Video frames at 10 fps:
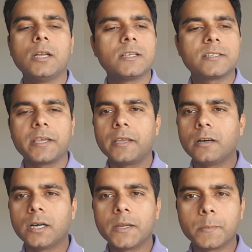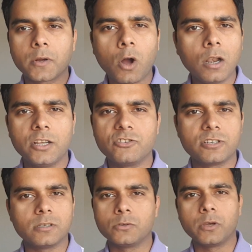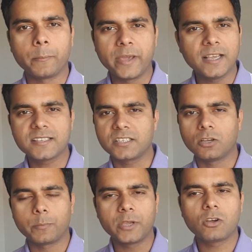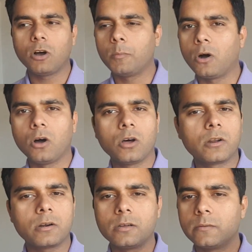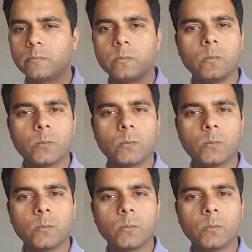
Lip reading: say in college doing BSc or BCom or